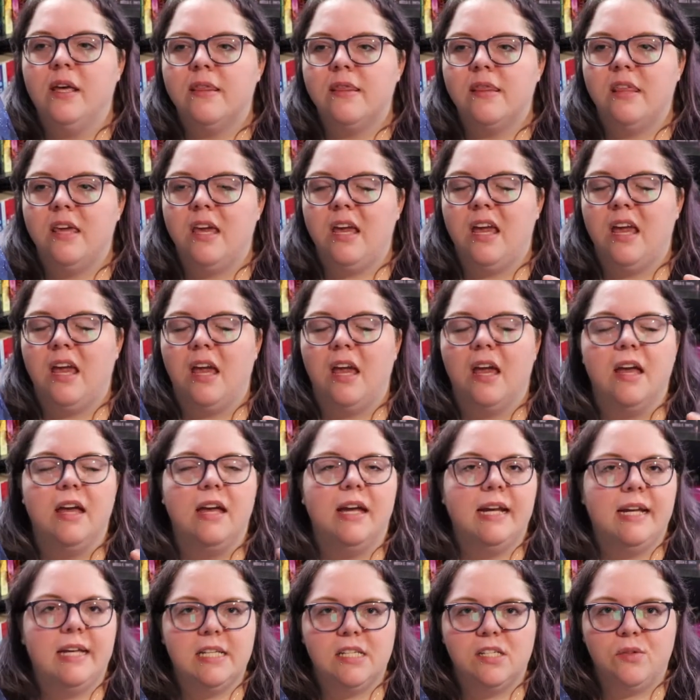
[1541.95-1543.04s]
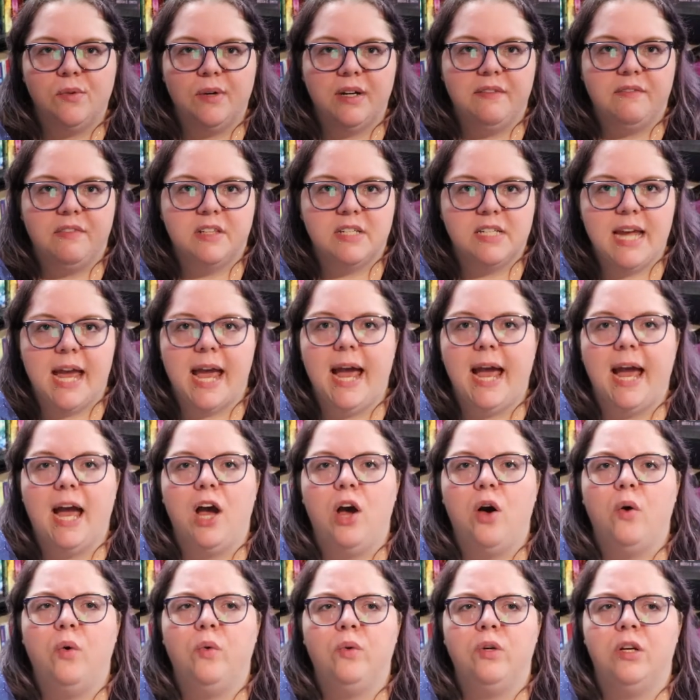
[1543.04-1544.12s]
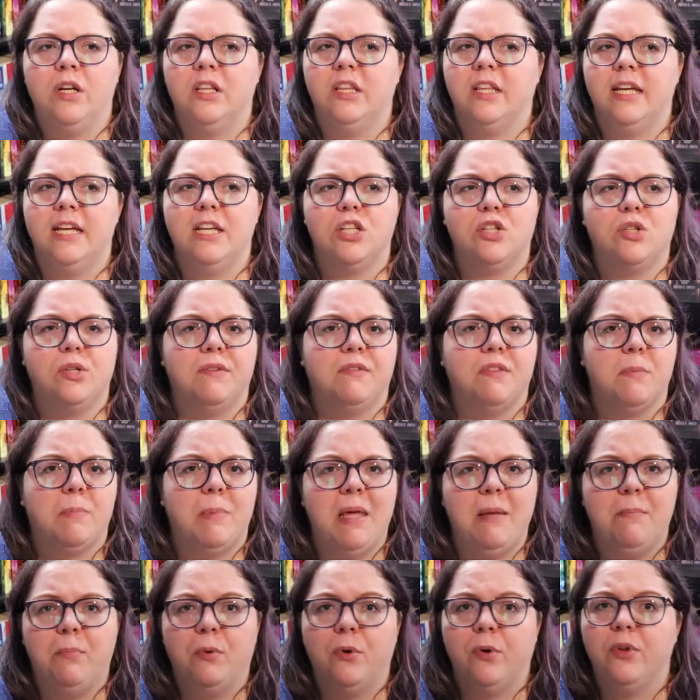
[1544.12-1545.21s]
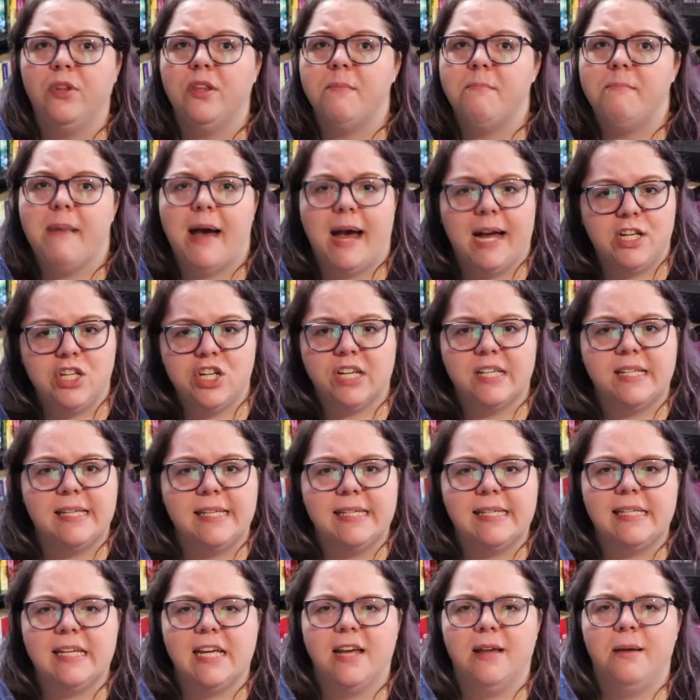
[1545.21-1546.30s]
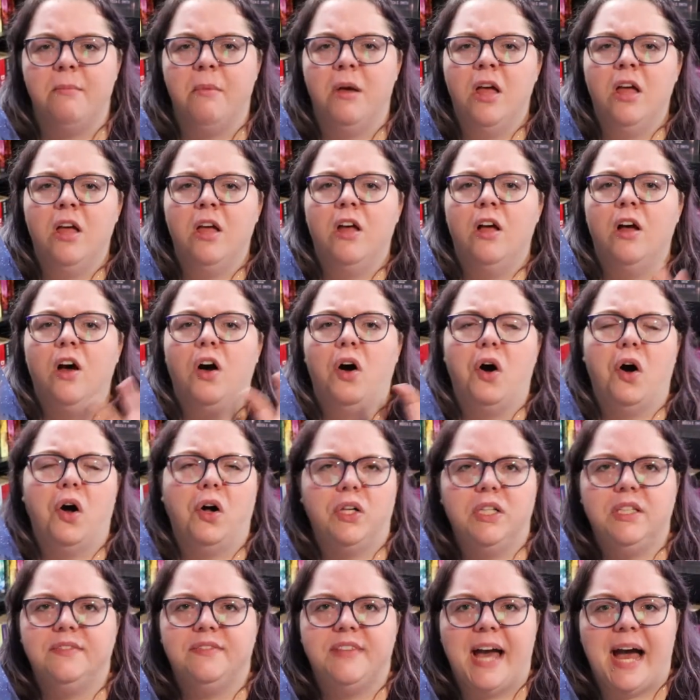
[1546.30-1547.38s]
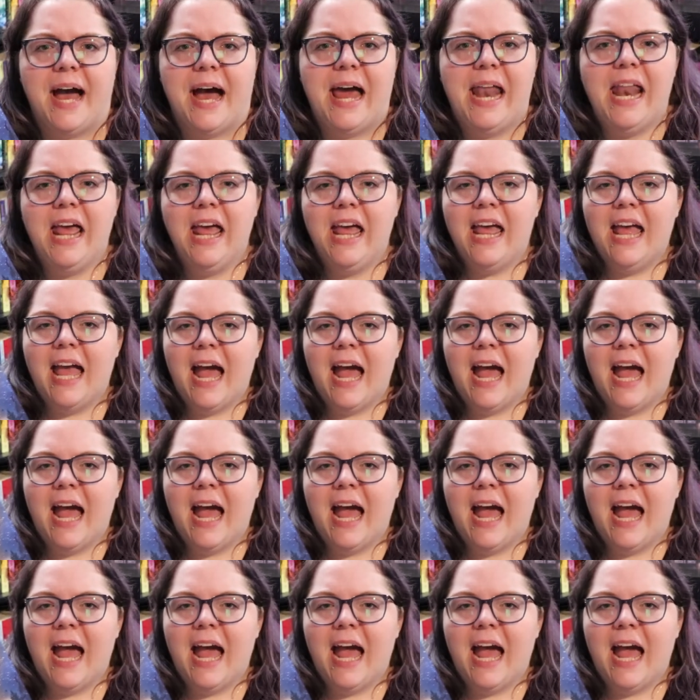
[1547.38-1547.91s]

the history of the town, the history of the people, the magic system, all of that.